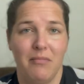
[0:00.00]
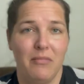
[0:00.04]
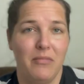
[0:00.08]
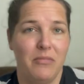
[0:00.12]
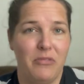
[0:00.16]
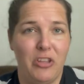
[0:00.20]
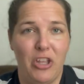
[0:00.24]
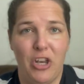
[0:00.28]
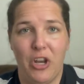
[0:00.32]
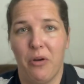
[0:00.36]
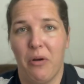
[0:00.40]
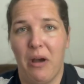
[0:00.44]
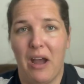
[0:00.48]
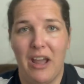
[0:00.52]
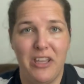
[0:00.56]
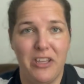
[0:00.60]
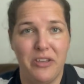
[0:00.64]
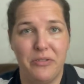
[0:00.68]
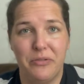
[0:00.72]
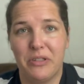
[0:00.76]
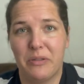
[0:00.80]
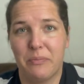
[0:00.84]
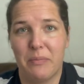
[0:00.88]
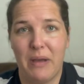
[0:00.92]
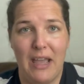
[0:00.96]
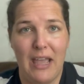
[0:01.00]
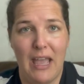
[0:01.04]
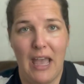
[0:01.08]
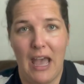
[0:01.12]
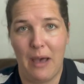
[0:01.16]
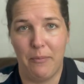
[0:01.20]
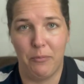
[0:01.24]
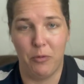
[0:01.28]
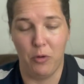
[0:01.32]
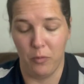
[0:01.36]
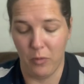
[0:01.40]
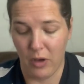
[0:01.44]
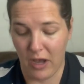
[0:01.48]
you know, I use my
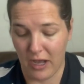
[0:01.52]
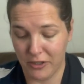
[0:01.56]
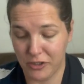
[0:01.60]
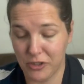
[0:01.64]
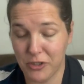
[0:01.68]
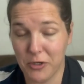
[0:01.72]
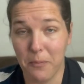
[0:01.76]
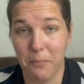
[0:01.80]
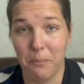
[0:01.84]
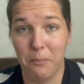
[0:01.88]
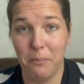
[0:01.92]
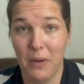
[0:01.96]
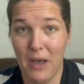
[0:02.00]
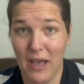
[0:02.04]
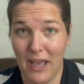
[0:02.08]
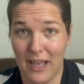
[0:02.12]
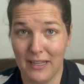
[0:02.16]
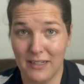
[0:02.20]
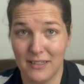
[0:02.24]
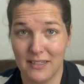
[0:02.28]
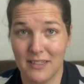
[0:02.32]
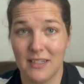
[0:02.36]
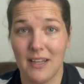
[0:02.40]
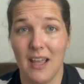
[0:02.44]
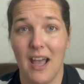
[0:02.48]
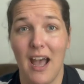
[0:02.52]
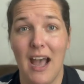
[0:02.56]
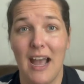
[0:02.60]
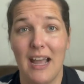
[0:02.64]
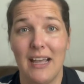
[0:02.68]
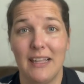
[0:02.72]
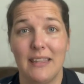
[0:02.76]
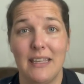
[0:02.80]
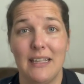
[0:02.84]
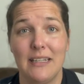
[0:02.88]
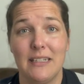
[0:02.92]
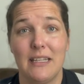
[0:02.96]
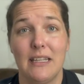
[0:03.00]
Apple Watch. But I
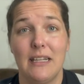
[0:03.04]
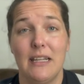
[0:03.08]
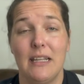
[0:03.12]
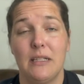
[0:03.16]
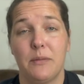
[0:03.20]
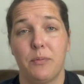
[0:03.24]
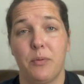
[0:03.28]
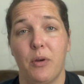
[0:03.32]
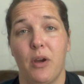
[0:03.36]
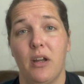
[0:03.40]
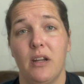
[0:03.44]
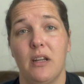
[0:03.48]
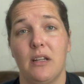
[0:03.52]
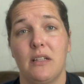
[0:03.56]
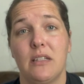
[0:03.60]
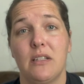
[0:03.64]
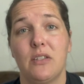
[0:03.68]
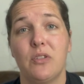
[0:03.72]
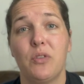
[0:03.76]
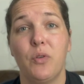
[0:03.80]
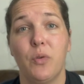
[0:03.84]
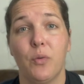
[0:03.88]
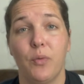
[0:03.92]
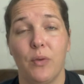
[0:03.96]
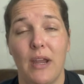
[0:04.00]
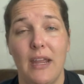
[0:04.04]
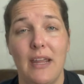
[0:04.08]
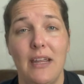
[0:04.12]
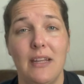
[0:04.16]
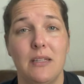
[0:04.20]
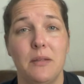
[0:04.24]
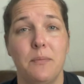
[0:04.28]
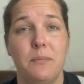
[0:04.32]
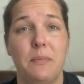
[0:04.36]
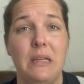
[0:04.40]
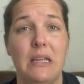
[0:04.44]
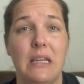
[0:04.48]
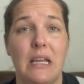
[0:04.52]
think today's product is
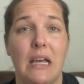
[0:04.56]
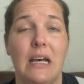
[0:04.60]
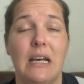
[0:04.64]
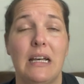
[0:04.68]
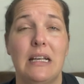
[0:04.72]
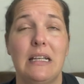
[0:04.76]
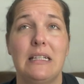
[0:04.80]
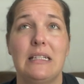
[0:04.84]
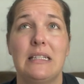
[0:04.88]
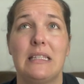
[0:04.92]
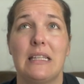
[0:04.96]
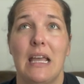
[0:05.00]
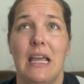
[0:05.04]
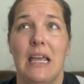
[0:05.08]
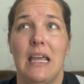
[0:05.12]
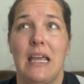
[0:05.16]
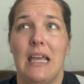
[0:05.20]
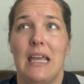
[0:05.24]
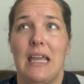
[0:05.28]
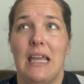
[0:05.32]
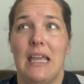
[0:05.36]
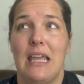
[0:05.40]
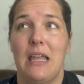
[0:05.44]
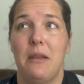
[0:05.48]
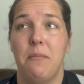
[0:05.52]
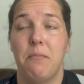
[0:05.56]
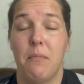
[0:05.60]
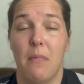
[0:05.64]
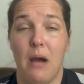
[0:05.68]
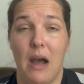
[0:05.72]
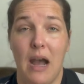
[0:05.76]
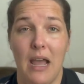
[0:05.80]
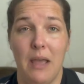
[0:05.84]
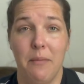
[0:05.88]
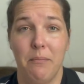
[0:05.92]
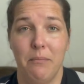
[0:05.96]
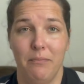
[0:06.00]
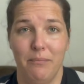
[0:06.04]
great because, in
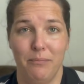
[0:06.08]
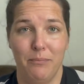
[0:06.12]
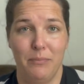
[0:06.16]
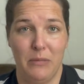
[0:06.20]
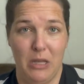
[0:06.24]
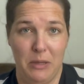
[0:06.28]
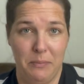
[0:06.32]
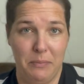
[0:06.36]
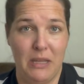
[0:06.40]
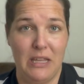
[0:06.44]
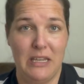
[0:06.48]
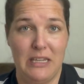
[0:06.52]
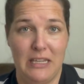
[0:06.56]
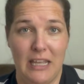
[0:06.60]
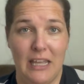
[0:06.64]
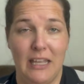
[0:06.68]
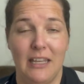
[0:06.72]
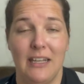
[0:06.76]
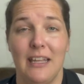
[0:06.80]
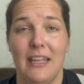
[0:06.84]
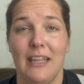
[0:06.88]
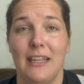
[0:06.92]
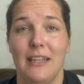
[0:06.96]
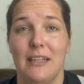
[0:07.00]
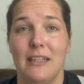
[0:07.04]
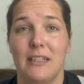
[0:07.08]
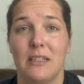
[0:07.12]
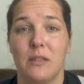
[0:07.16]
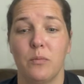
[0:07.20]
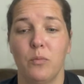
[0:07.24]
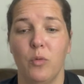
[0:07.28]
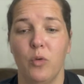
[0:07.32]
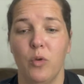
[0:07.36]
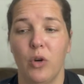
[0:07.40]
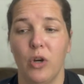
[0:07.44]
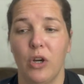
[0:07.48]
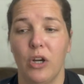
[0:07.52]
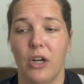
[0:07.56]
my opinion, it is
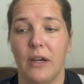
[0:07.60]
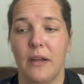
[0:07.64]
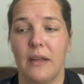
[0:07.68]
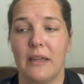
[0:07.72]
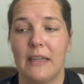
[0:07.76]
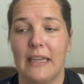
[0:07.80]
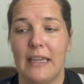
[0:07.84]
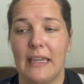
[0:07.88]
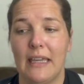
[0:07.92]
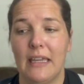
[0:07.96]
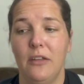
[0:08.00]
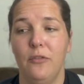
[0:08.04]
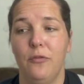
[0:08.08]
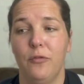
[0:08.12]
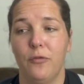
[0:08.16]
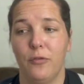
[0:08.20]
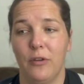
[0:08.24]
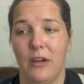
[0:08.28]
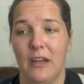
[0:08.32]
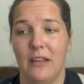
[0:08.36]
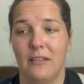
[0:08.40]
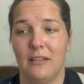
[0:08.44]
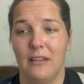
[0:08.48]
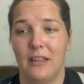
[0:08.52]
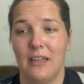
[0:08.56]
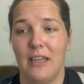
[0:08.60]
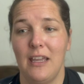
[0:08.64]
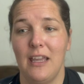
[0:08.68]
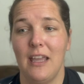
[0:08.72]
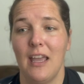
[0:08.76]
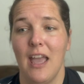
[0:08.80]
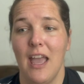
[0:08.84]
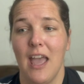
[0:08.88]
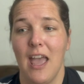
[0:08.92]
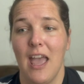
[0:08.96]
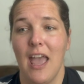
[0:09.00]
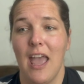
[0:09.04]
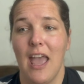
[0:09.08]
more kid friendly
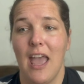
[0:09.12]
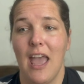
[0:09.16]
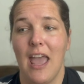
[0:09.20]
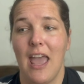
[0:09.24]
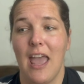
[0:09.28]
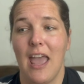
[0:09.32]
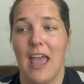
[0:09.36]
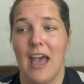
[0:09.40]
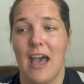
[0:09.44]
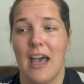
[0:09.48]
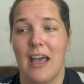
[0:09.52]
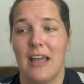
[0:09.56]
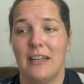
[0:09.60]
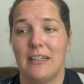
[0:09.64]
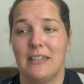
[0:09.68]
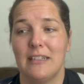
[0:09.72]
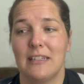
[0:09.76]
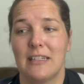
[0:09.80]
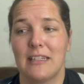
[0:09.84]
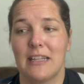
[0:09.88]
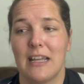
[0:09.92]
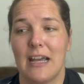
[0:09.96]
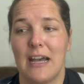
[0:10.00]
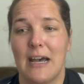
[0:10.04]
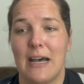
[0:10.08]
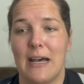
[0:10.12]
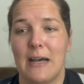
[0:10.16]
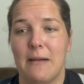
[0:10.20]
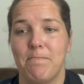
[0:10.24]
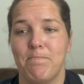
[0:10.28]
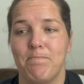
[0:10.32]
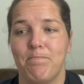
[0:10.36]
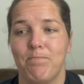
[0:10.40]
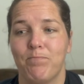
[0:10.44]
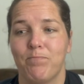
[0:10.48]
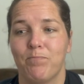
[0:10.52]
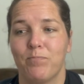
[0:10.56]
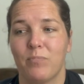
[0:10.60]
and
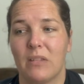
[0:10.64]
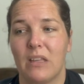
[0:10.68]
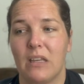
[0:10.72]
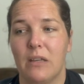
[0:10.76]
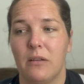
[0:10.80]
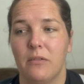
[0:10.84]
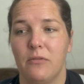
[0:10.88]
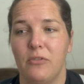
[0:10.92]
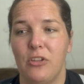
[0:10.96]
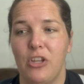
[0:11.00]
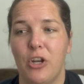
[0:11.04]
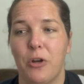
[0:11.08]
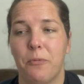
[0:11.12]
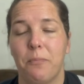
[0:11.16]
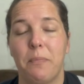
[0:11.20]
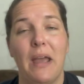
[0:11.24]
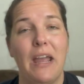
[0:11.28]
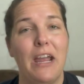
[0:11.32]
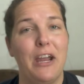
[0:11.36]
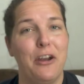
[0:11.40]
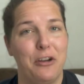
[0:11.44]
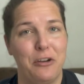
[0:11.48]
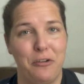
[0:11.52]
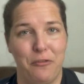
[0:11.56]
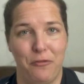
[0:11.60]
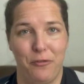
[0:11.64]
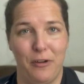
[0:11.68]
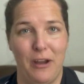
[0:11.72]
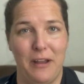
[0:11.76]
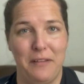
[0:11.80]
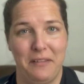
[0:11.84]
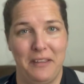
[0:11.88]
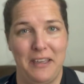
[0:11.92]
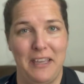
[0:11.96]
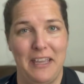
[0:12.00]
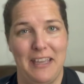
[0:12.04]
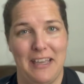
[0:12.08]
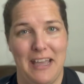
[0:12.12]
um, you know, parent
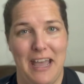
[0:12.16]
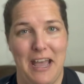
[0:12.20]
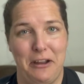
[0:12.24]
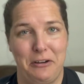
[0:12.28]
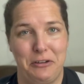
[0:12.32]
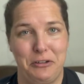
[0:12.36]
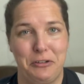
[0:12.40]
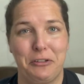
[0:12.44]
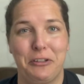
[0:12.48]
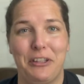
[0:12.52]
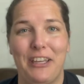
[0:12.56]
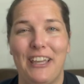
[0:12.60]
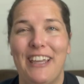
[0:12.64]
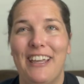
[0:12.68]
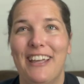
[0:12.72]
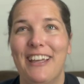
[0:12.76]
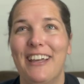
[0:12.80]
friendly actually